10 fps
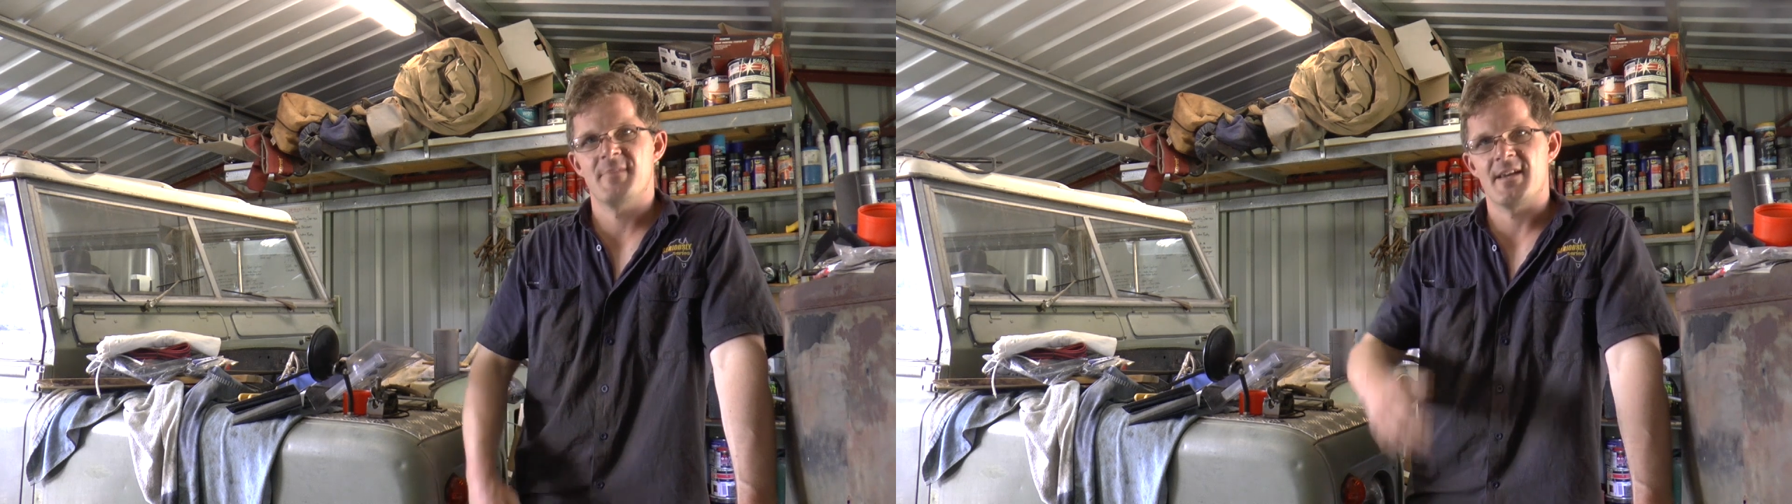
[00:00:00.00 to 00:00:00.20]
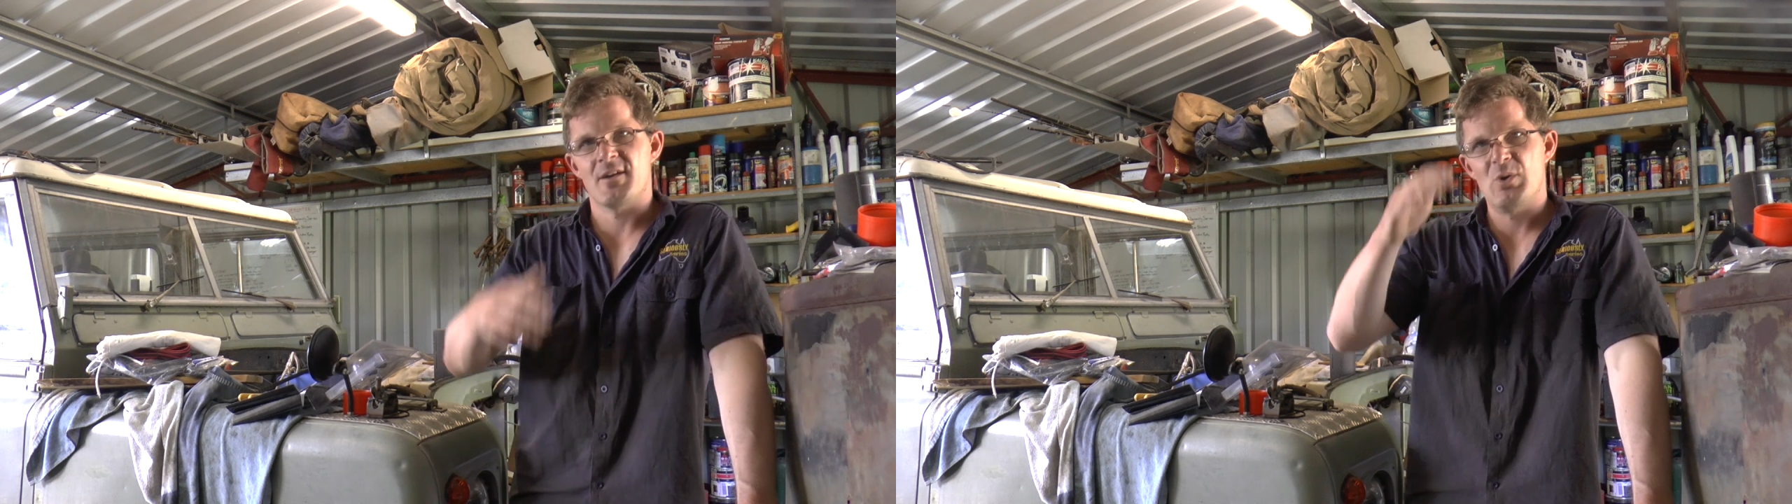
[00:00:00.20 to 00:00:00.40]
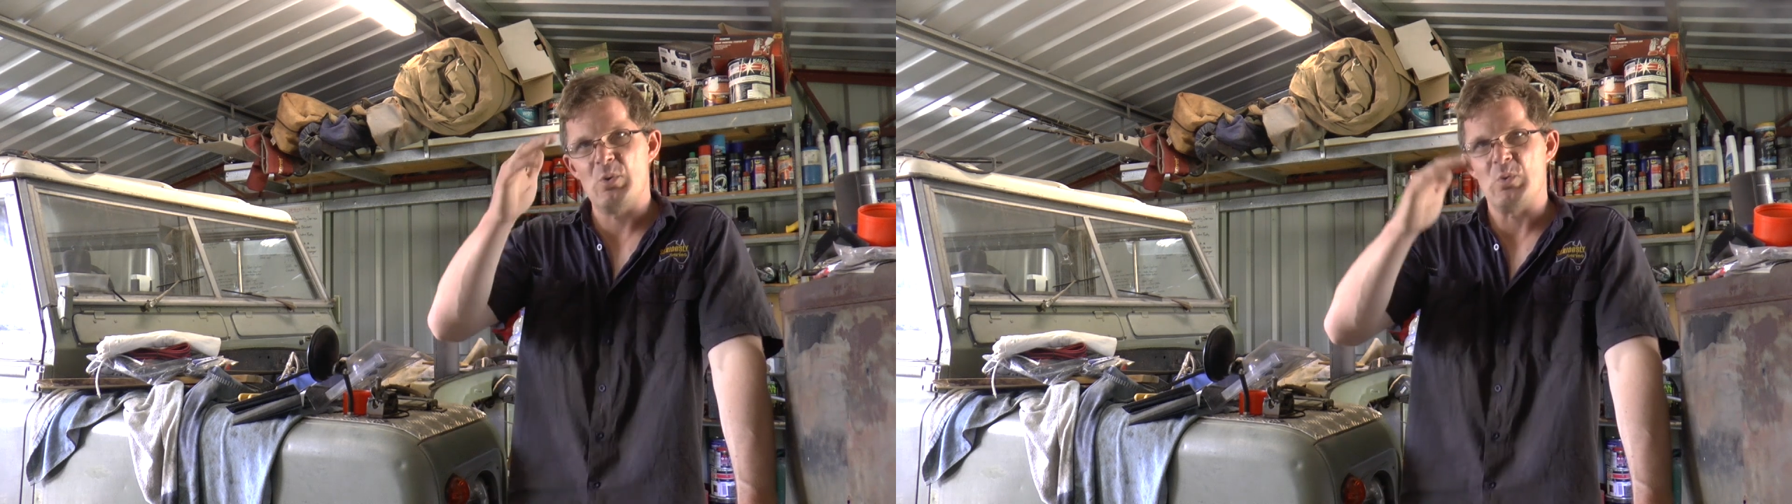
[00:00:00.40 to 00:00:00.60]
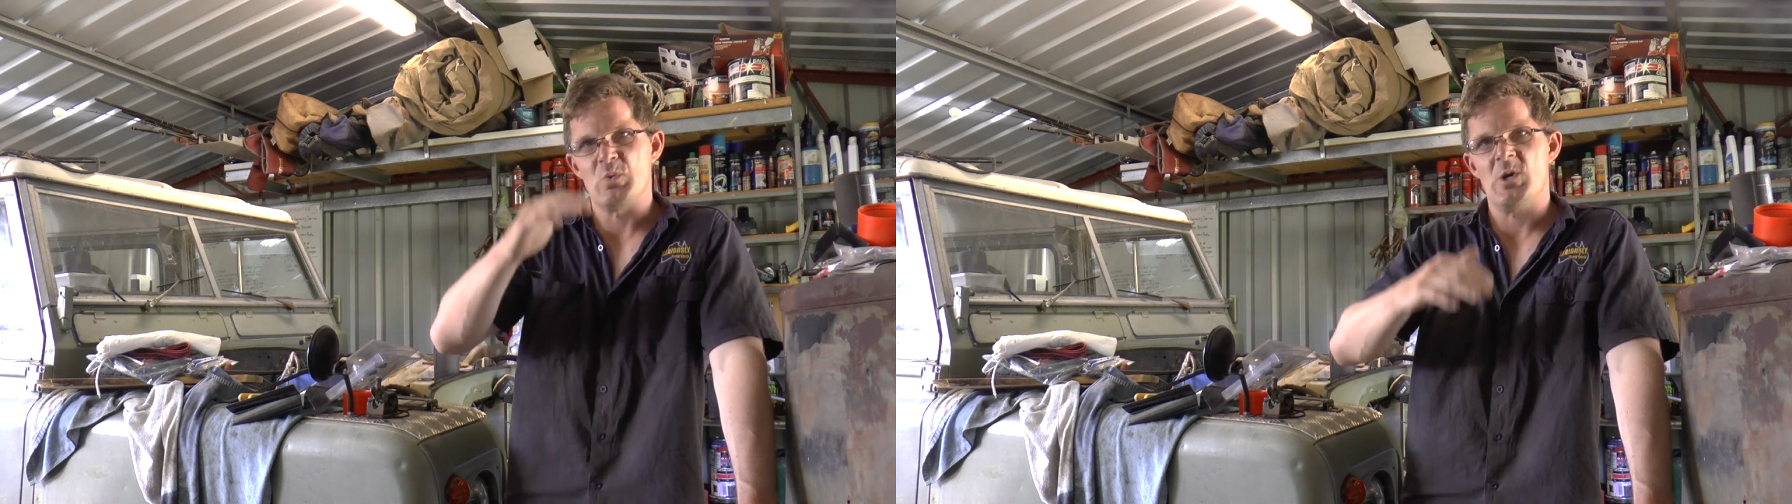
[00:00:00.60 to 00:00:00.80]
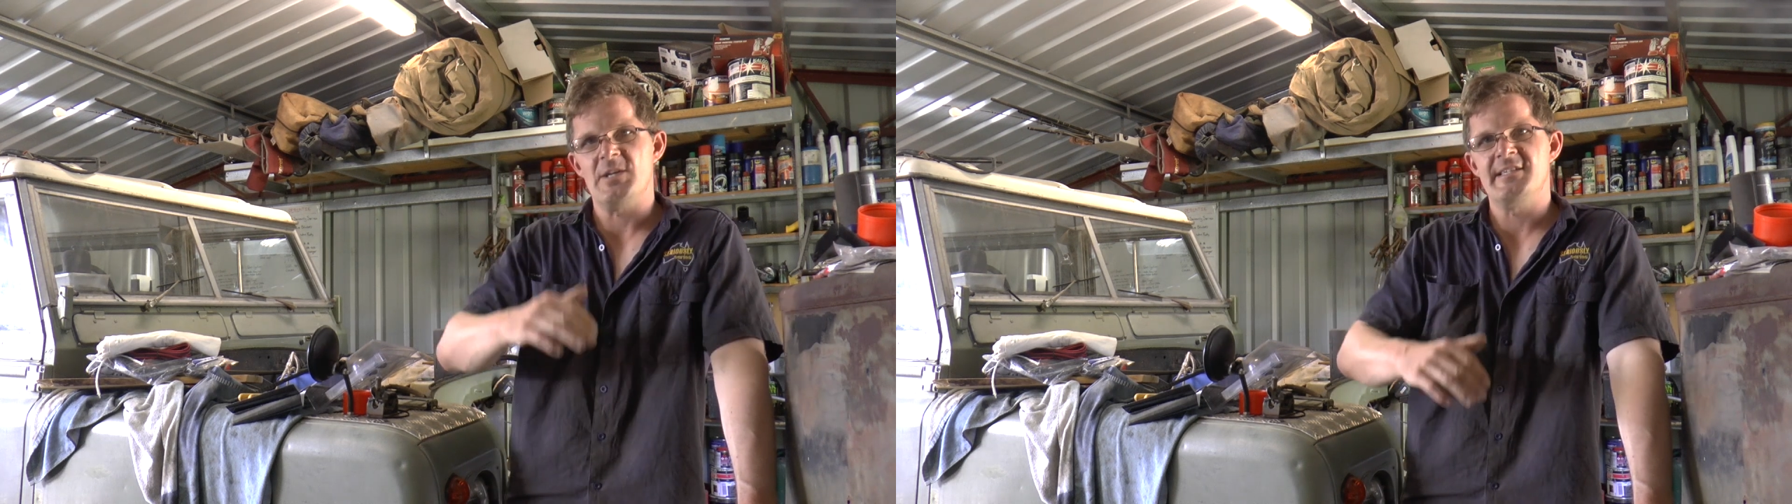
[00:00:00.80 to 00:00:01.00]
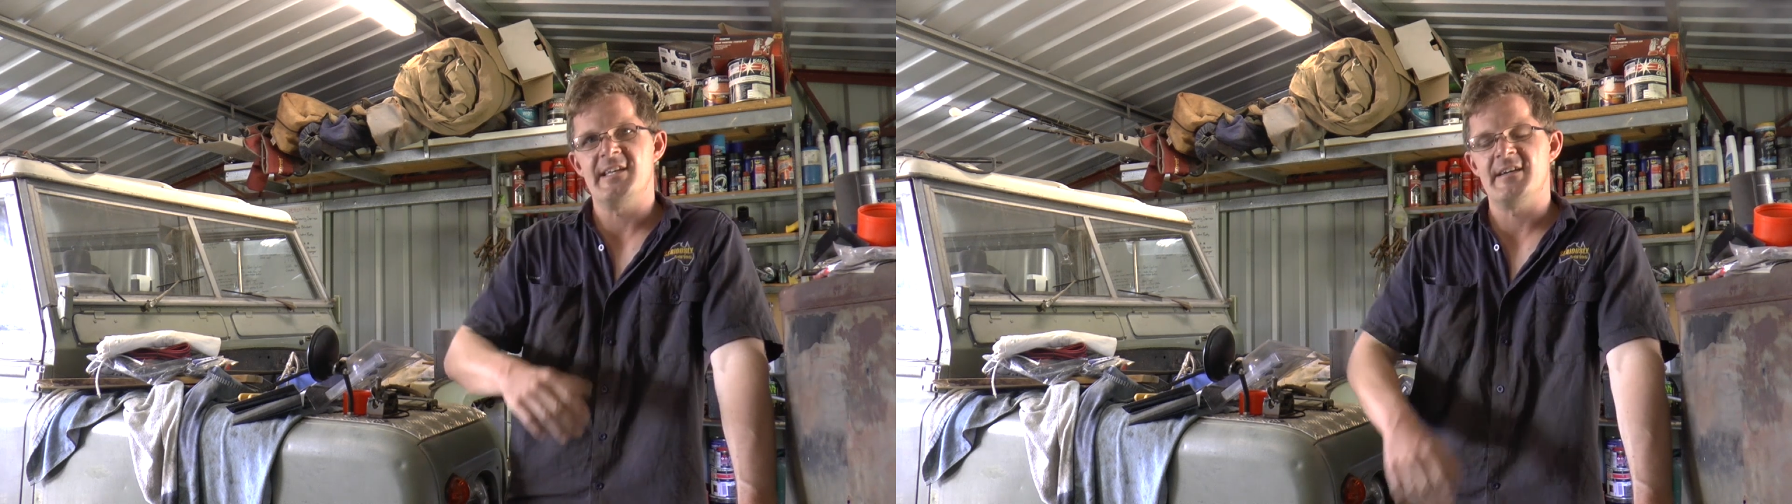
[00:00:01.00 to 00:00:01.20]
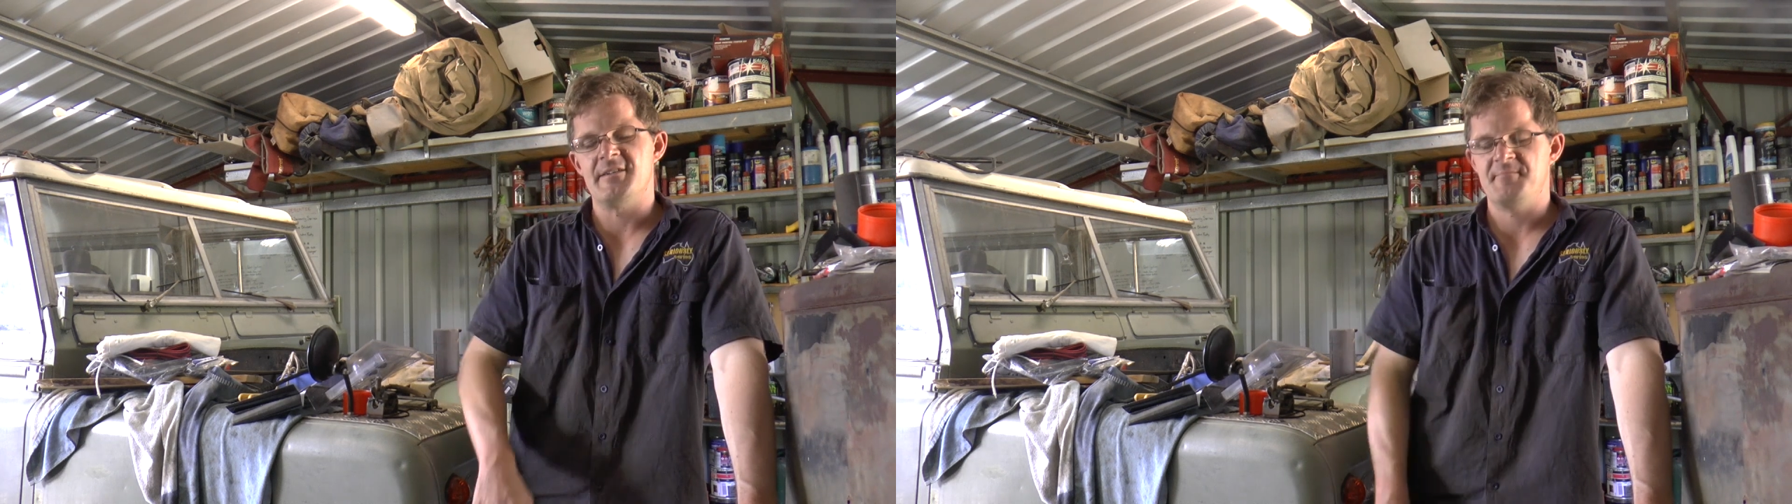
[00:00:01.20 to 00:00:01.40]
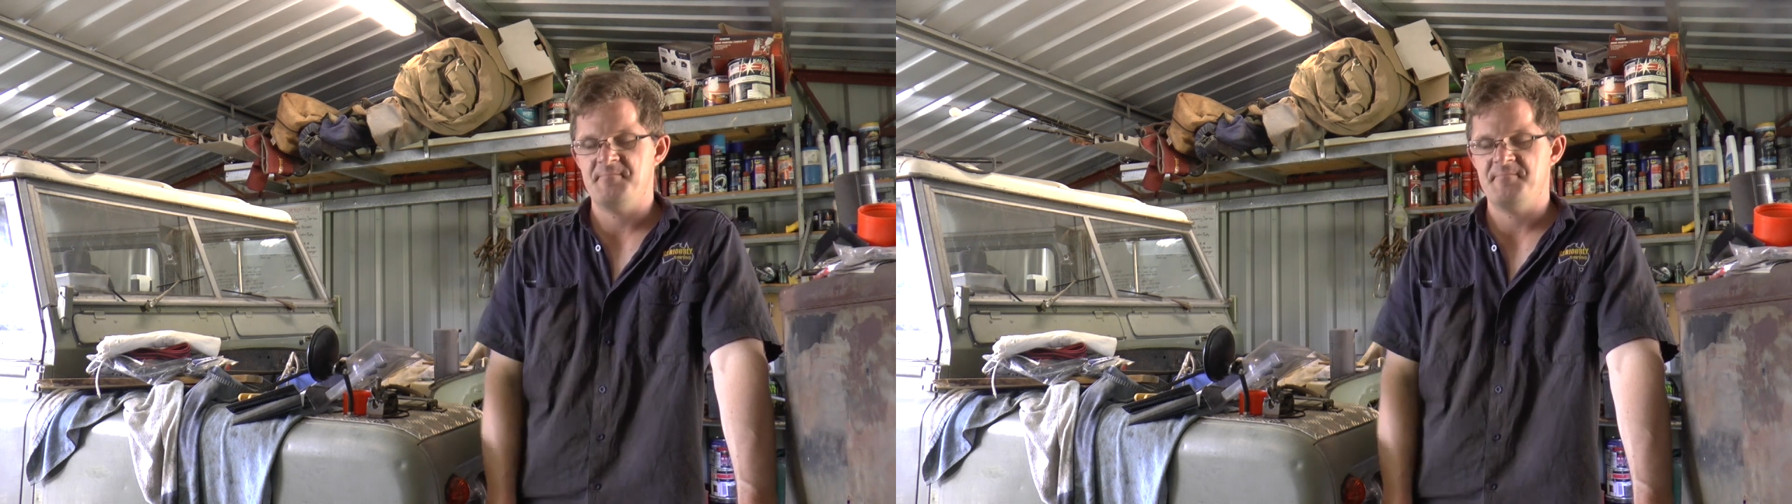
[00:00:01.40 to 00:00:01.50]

and it cooled right down.